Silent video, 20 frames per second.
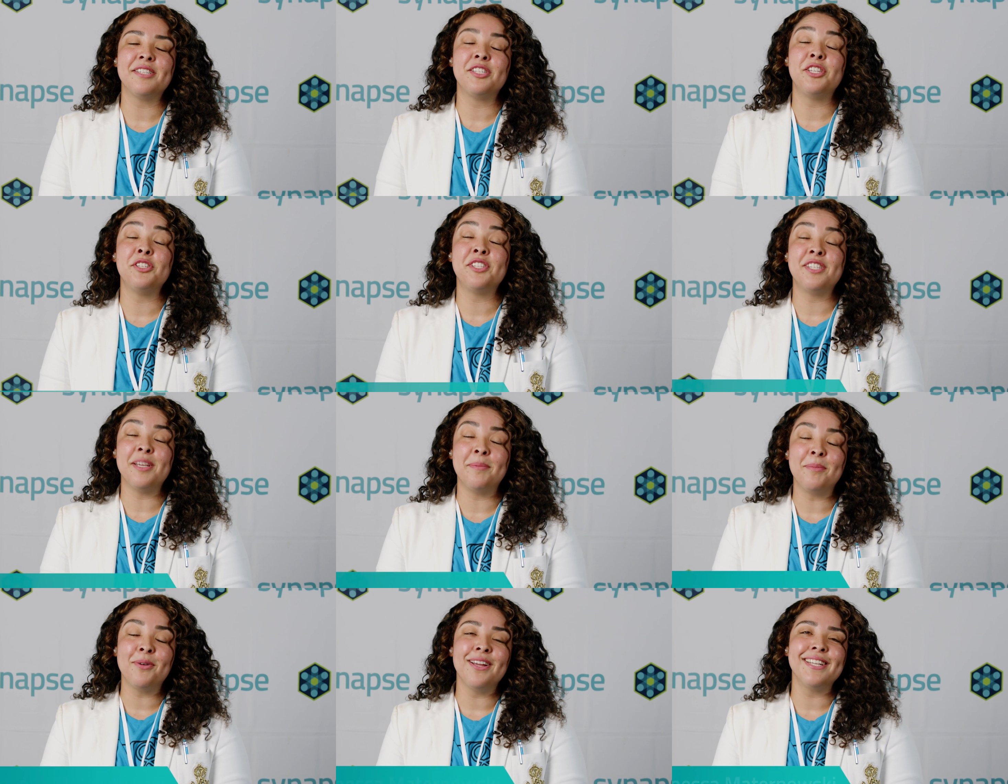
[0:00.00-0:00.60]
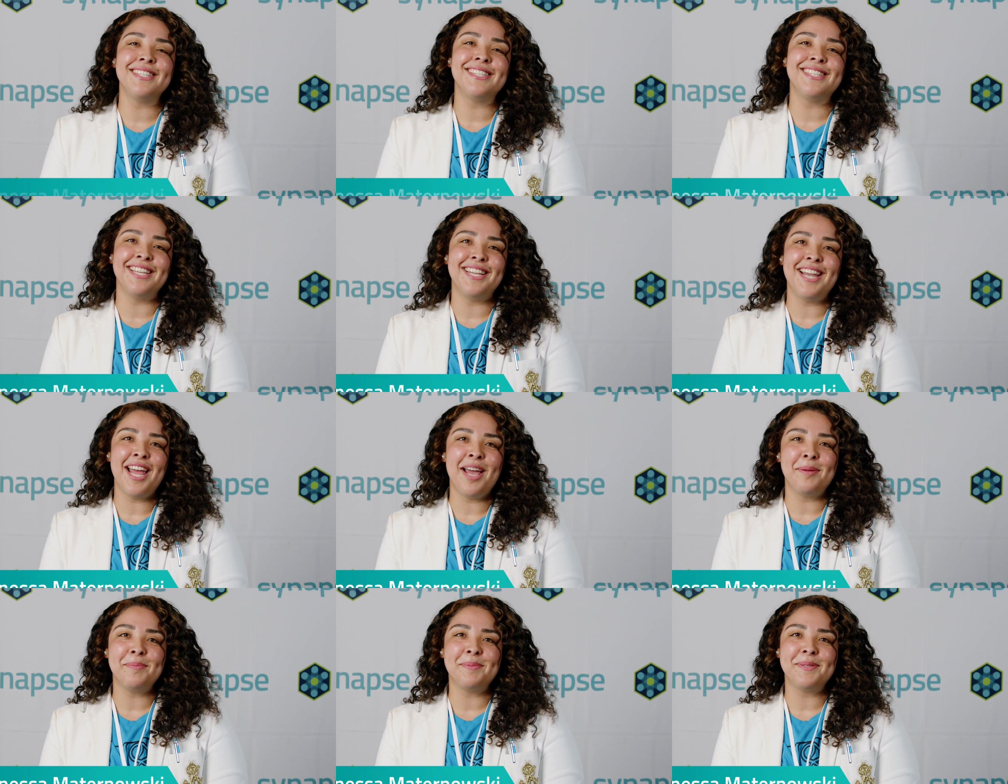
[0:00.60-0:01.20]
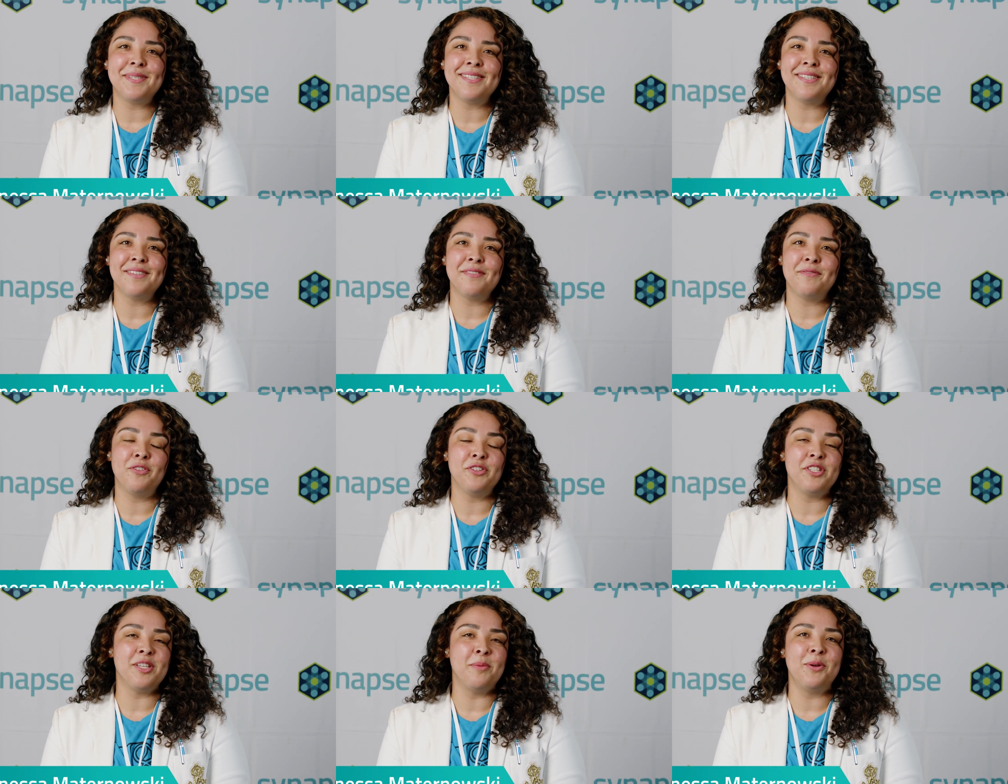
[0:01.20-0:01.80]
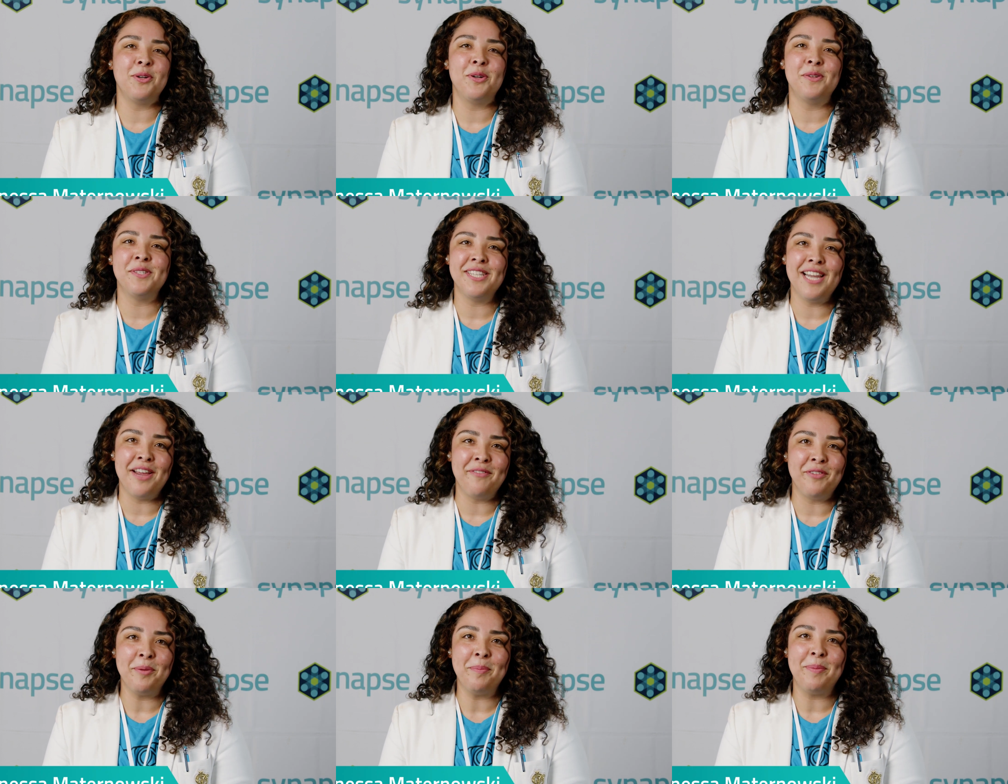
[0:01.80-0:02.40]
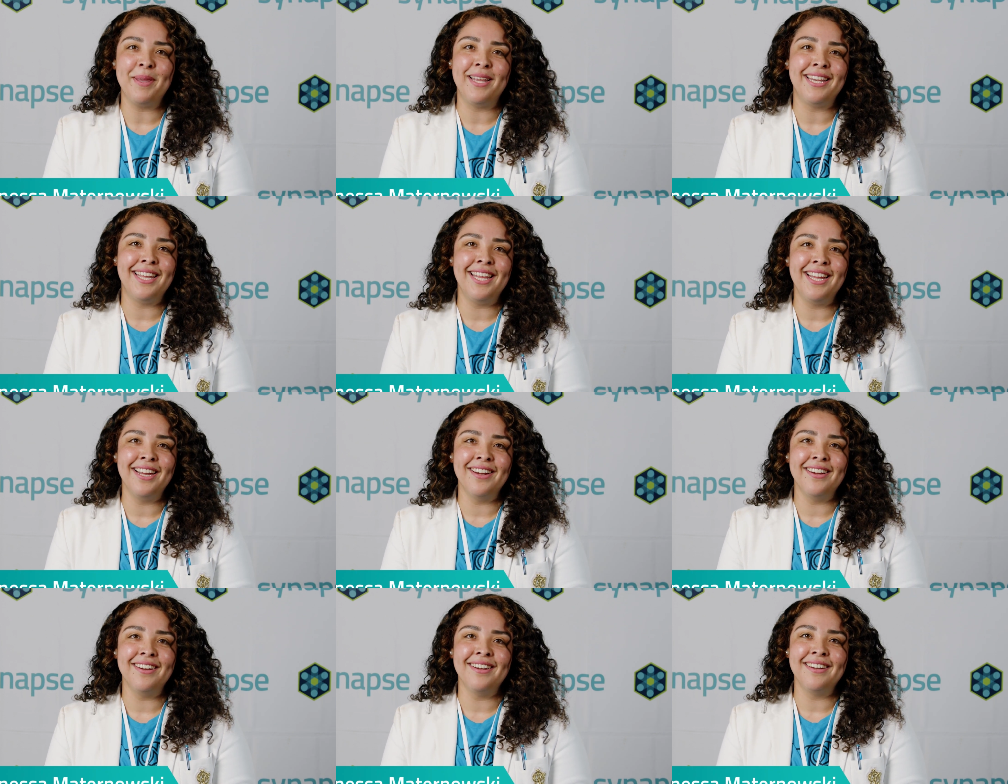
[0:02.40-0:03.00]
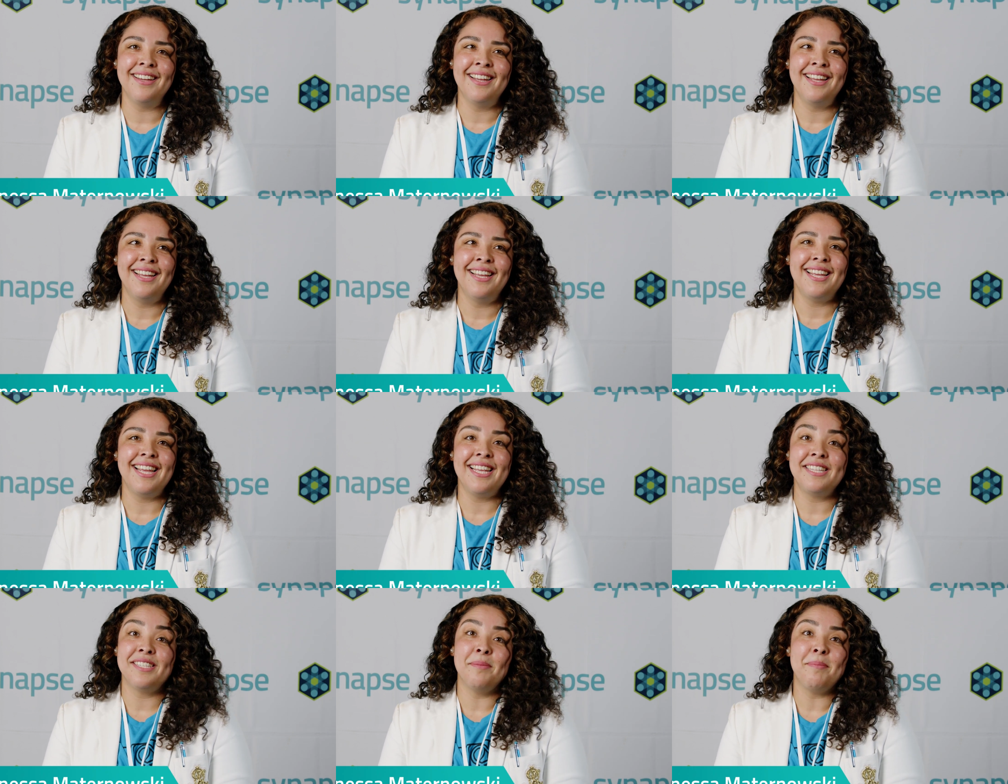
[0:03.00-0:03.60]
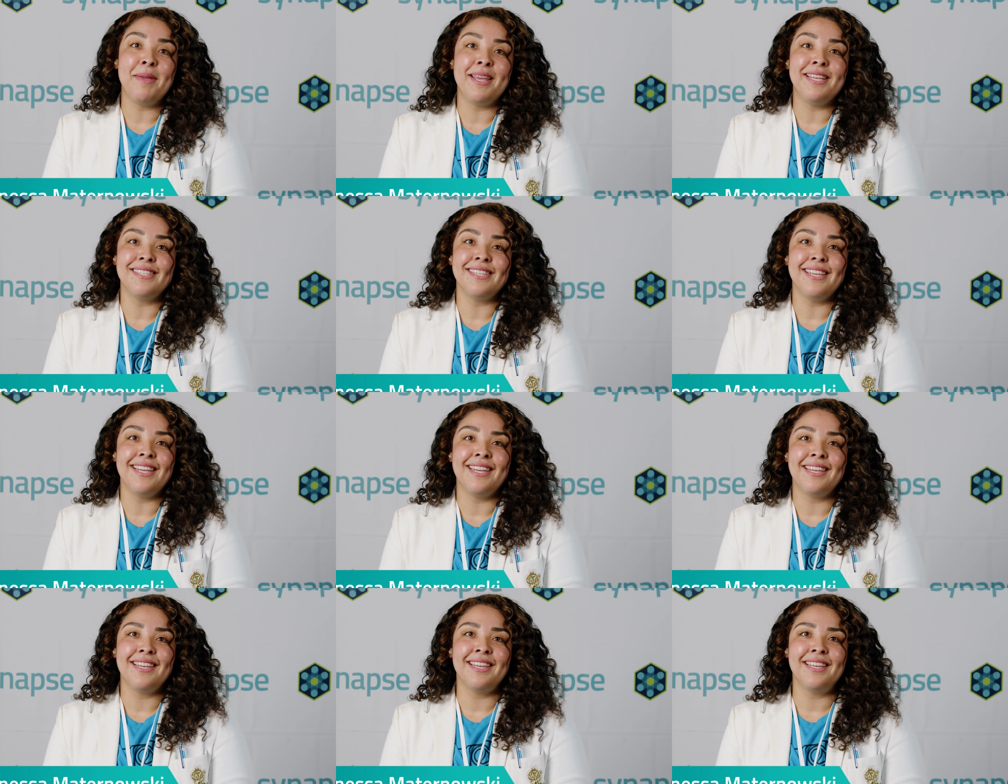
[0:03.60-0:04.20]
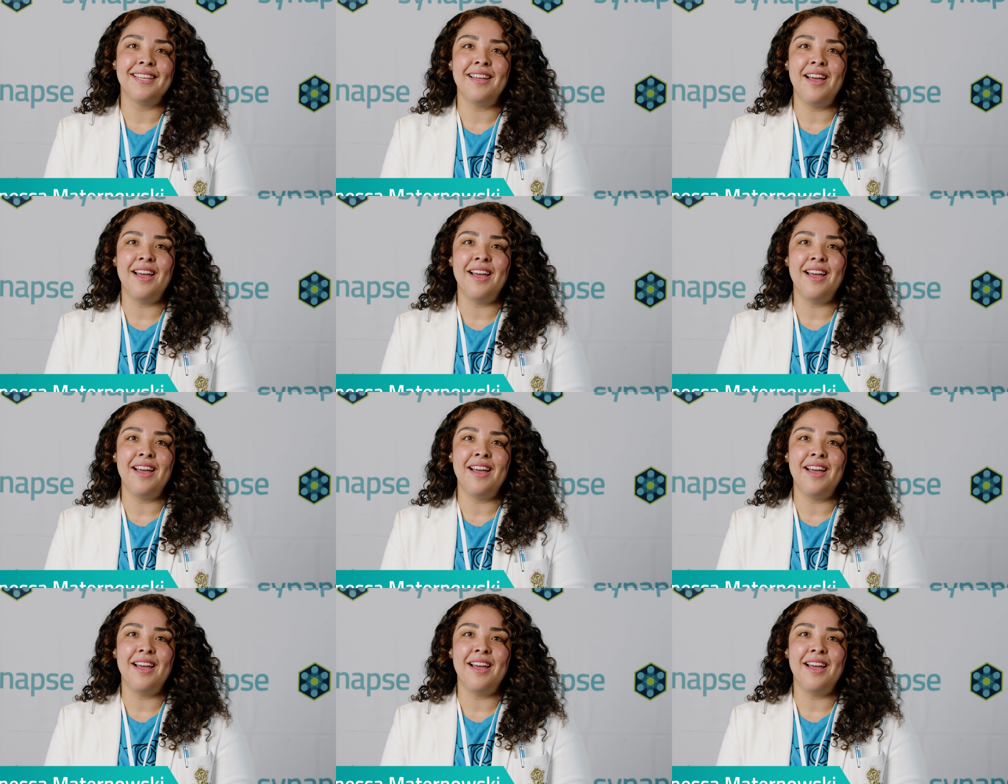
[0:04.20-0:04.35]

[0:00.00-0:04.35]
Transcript: To summarize Synapse for someone who's never been here, it's amazing.